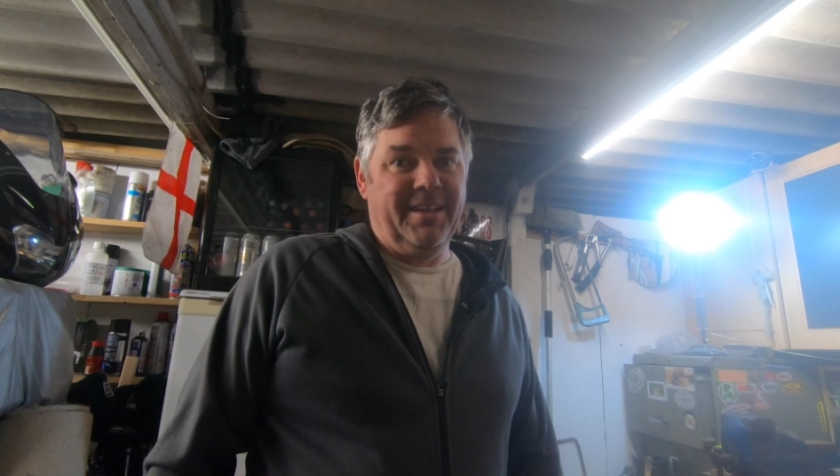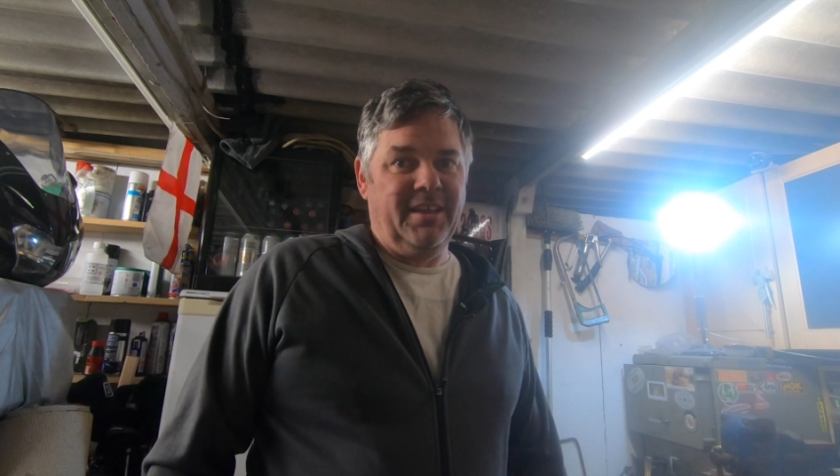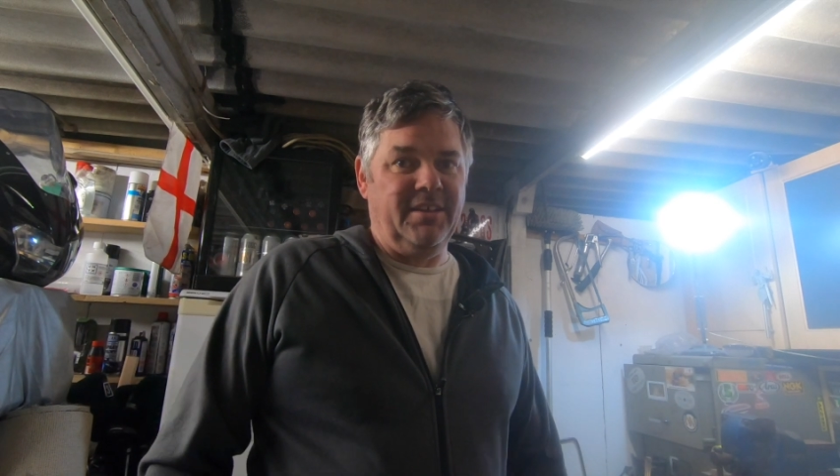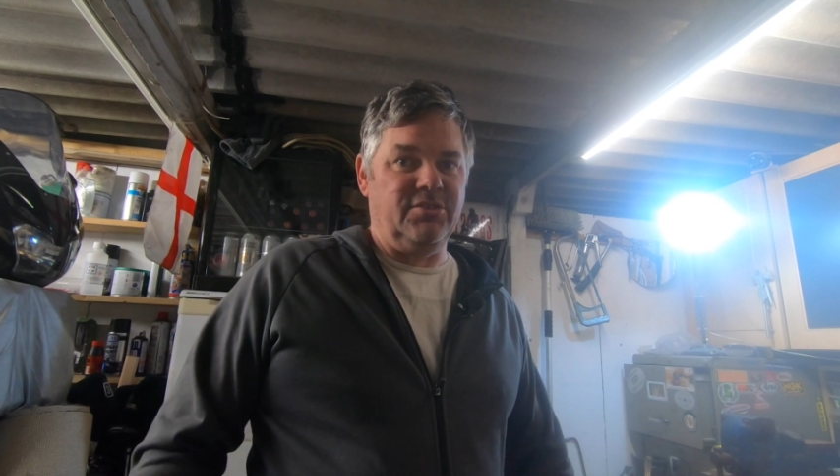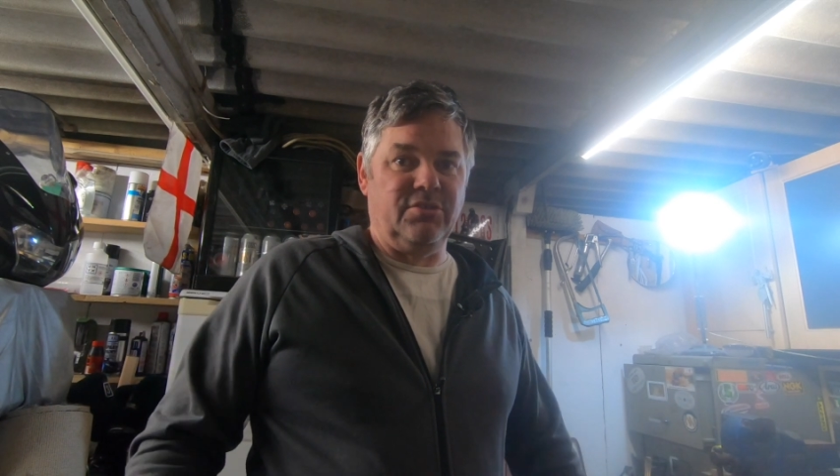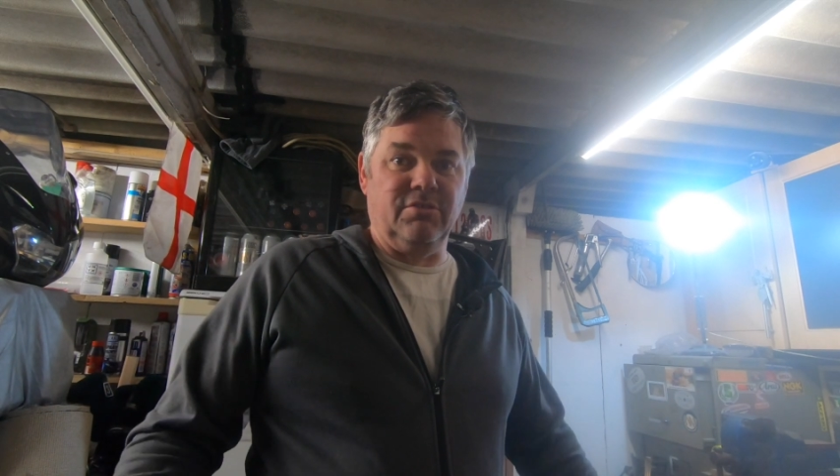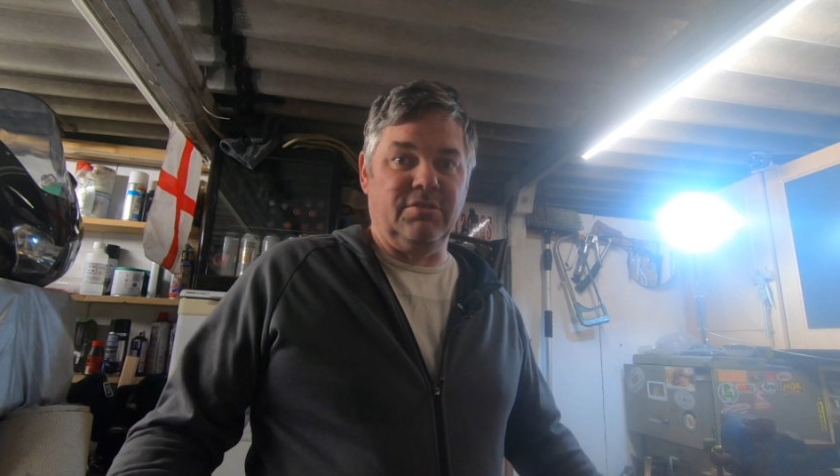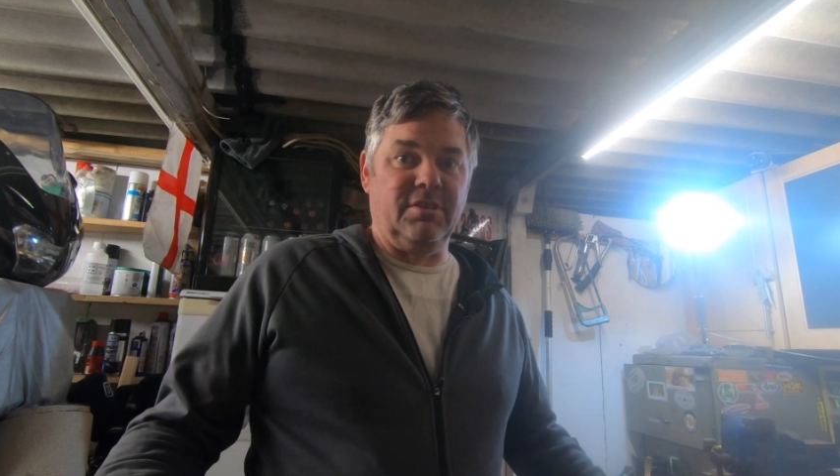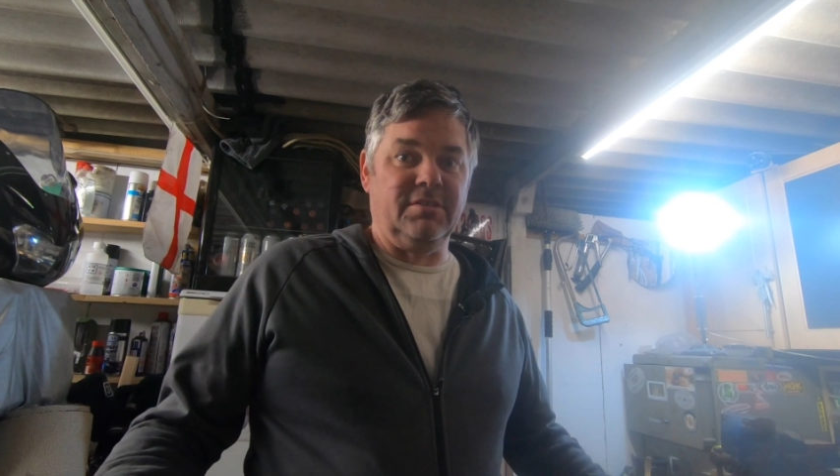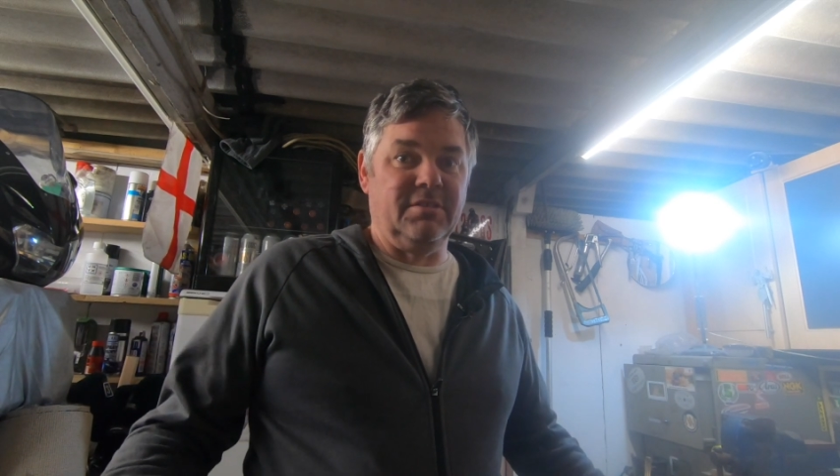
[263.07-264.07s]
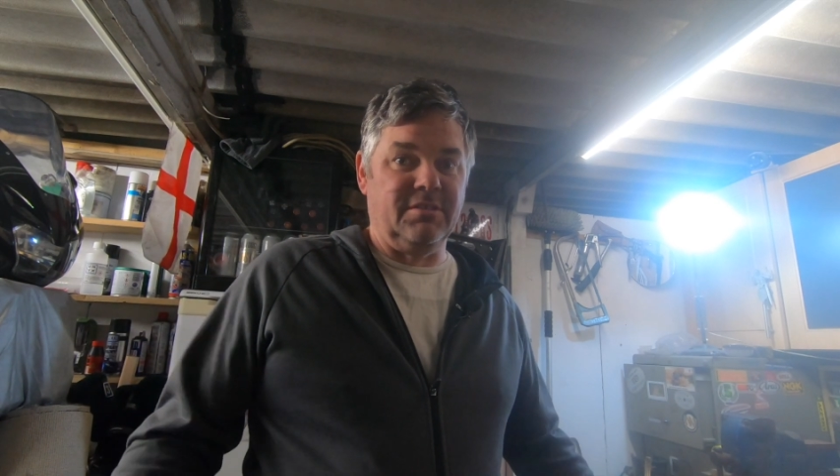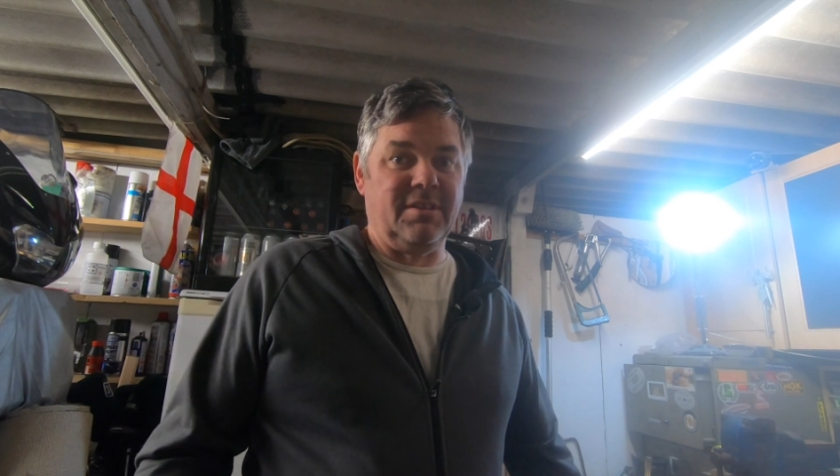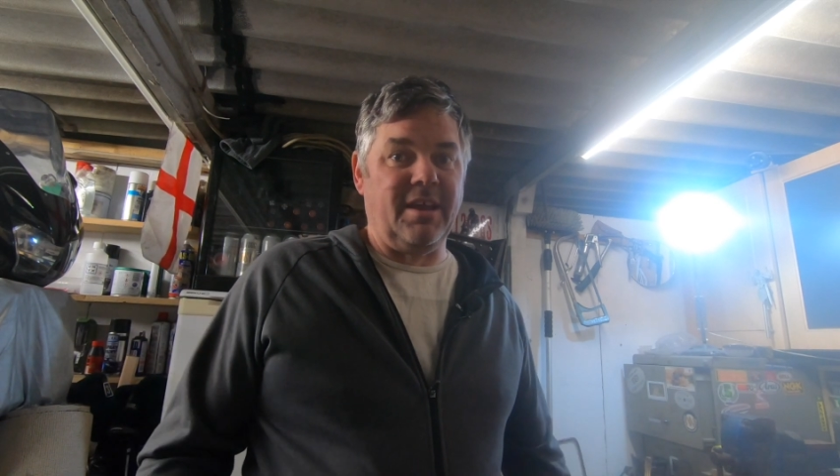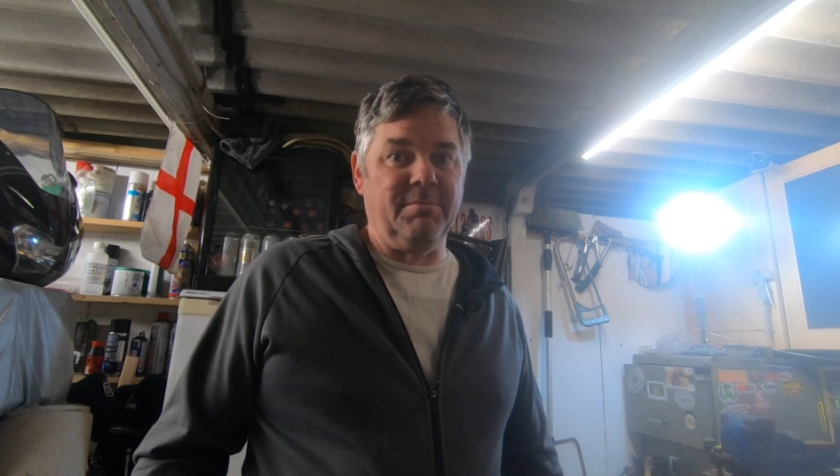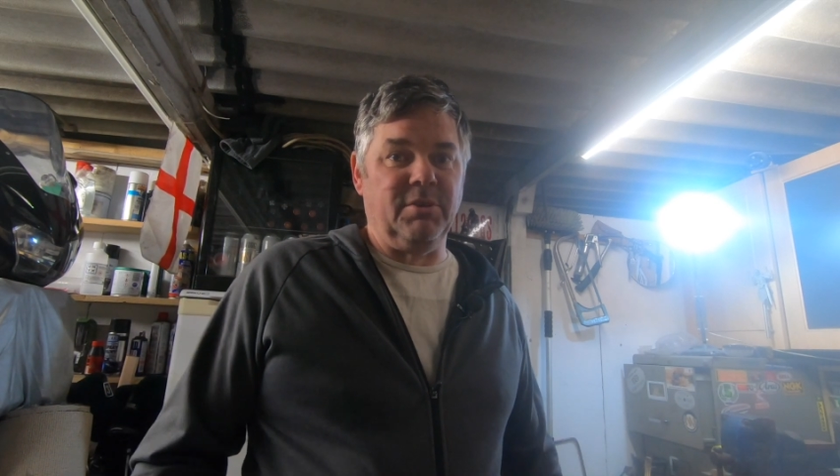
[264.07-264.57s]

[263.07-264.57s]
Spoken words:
It's just a time